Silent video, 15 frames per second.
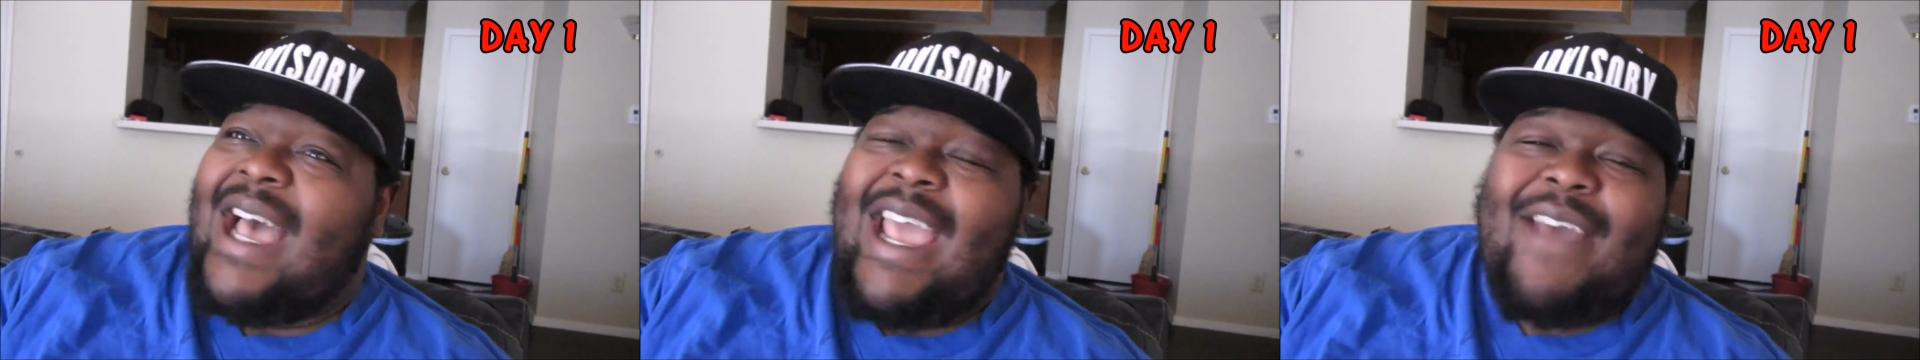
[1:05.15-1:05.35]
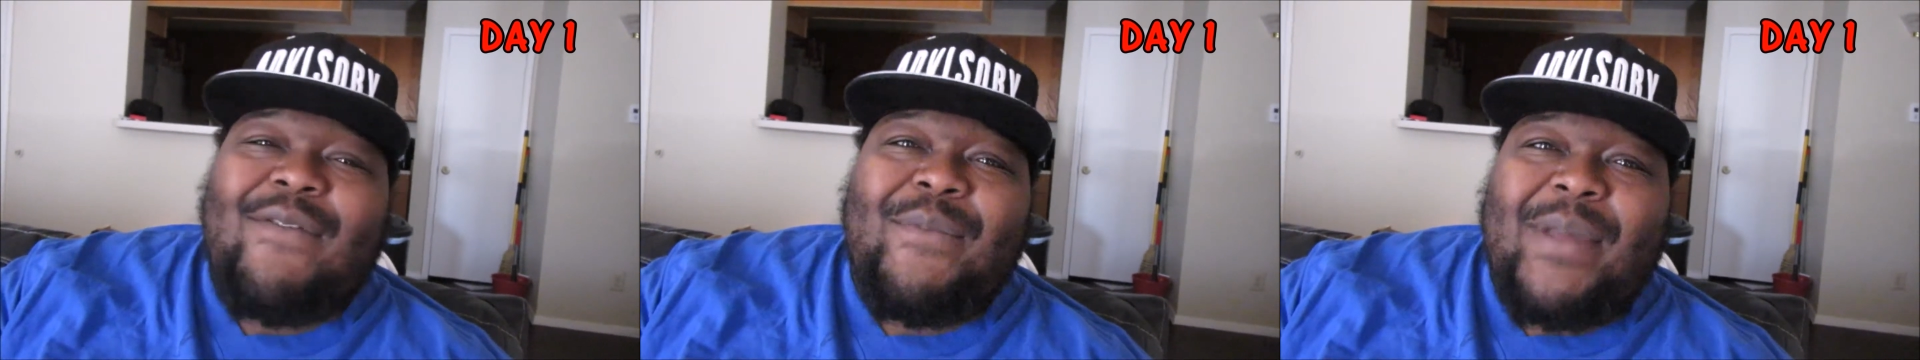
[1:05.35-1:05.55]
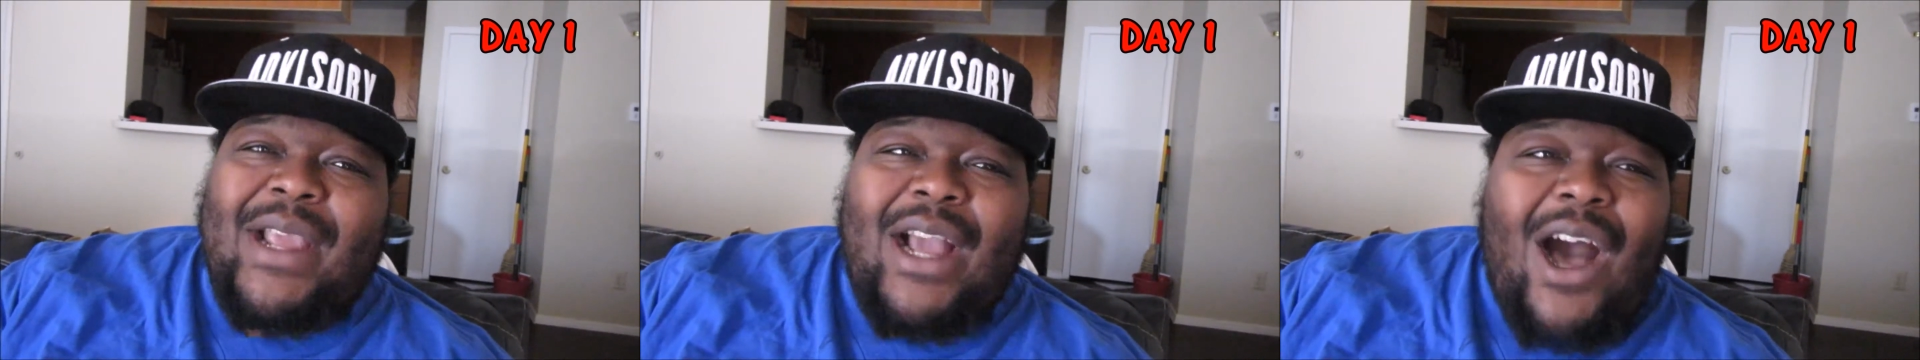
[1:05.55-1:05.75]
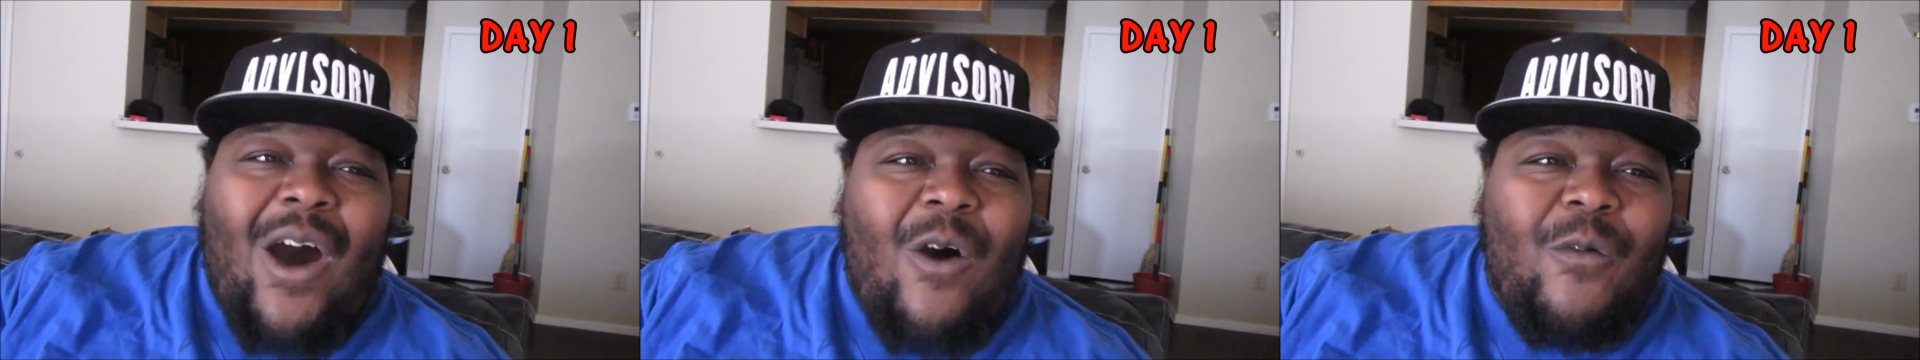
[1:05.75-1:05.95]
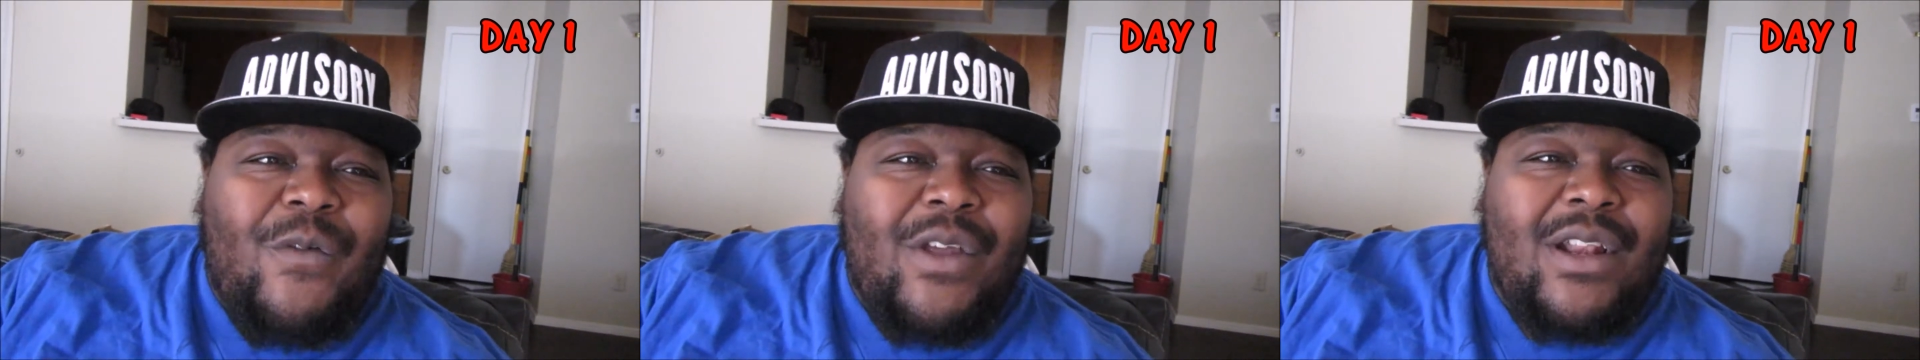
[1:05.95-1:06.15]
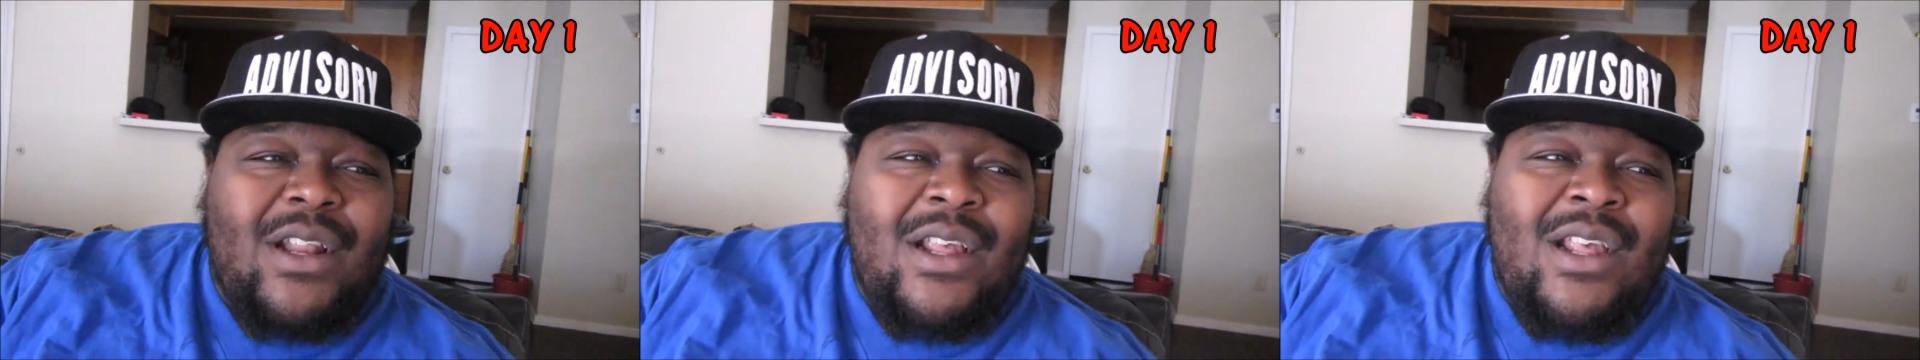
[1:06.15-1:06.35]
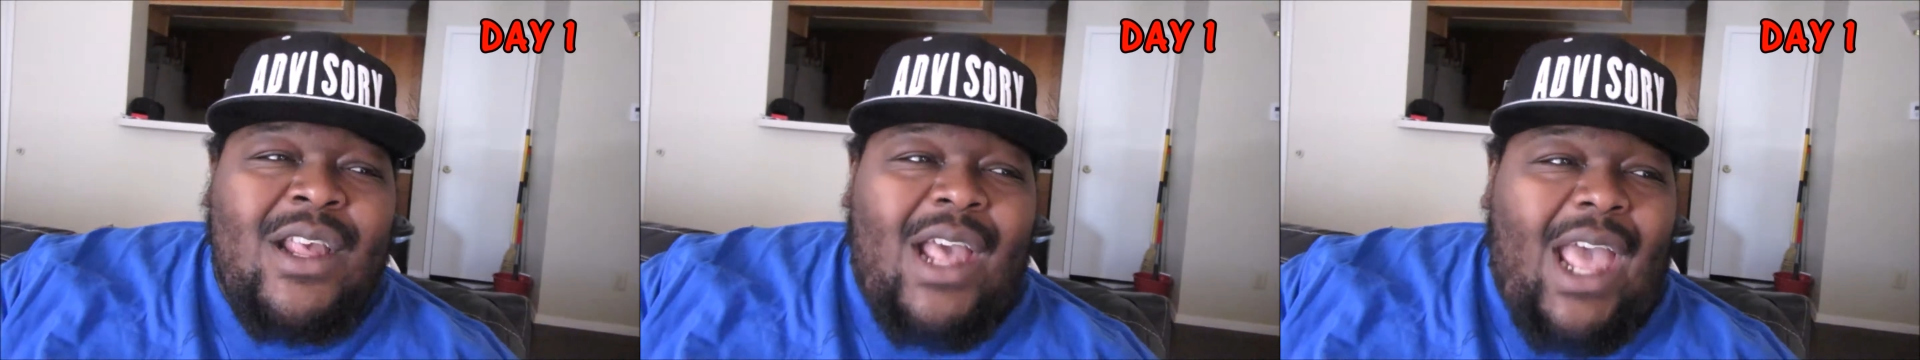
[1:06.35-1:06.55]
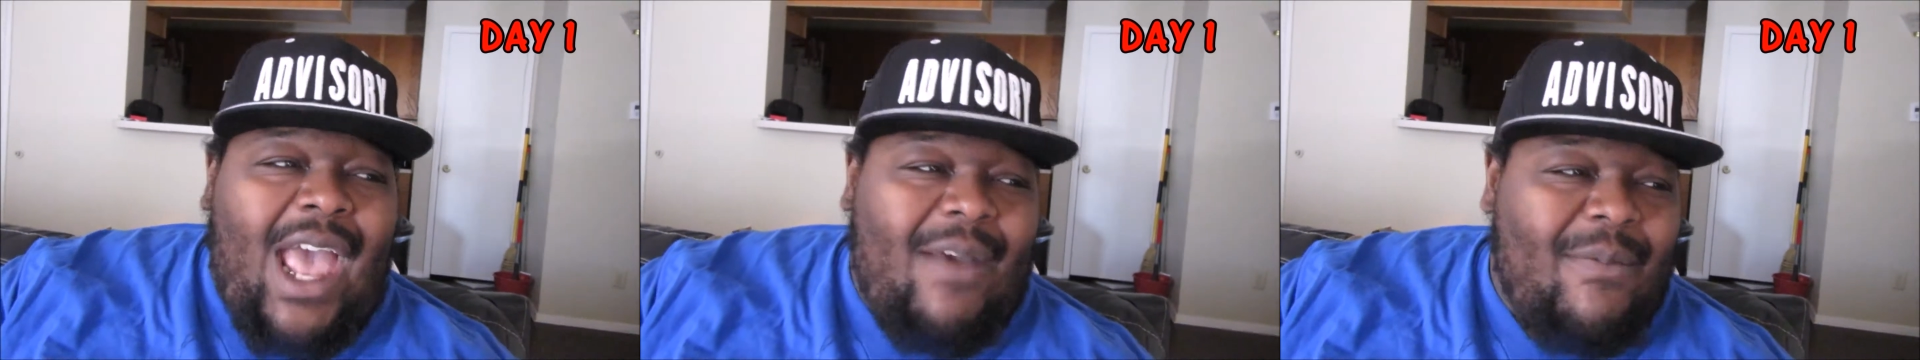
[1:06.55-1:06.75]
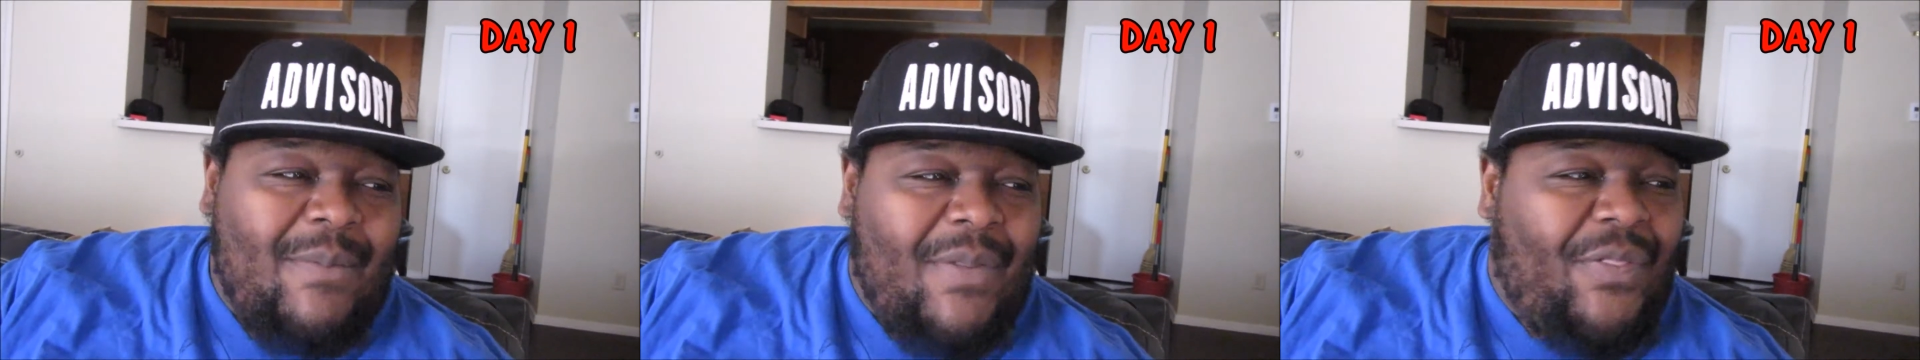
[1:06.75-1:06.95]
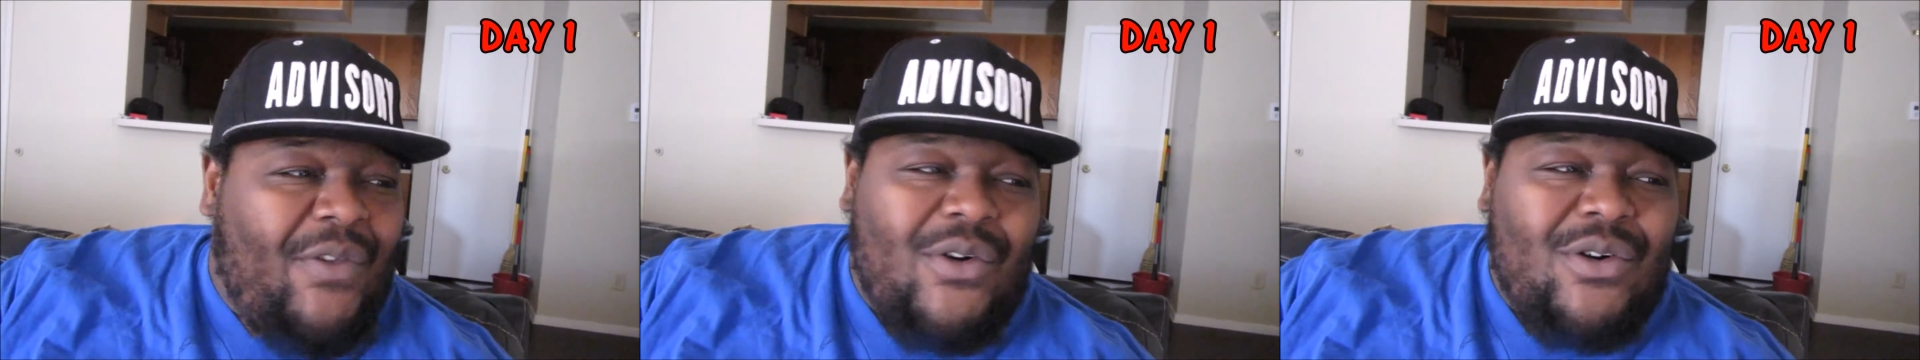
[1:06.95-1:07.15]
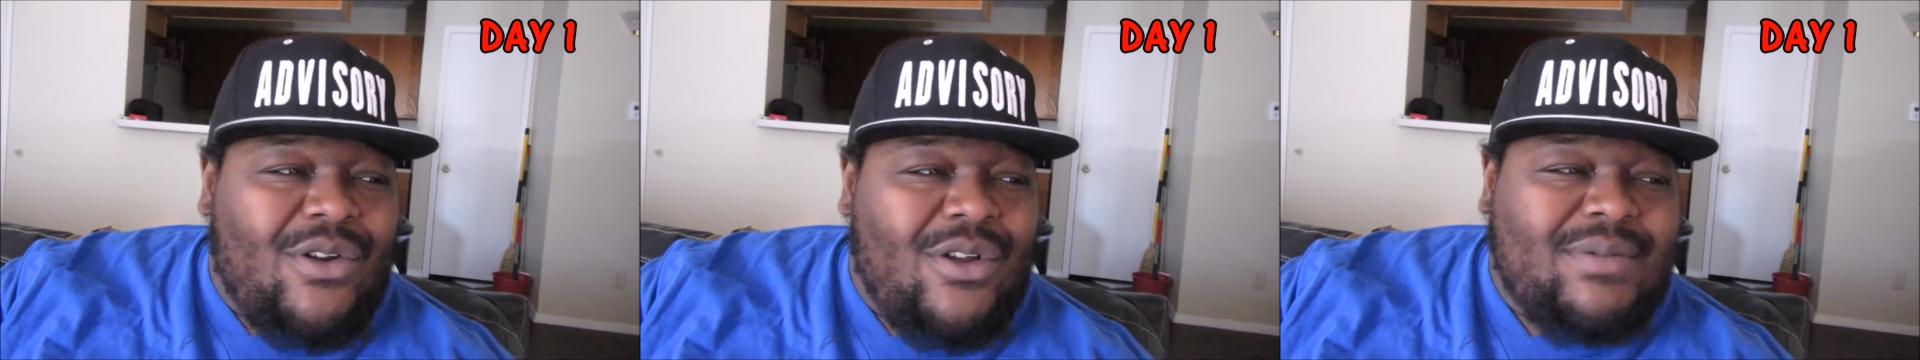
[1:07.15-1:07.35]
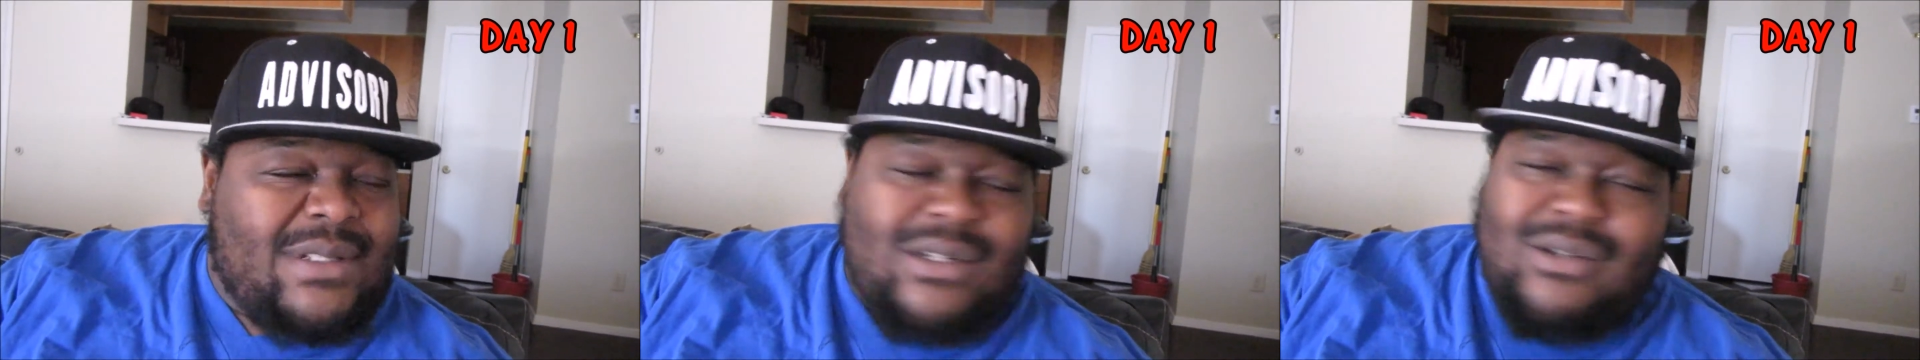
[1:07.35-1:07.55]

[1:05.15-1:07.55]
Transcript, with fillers: I haven't been coughing. Haven't been throwing up.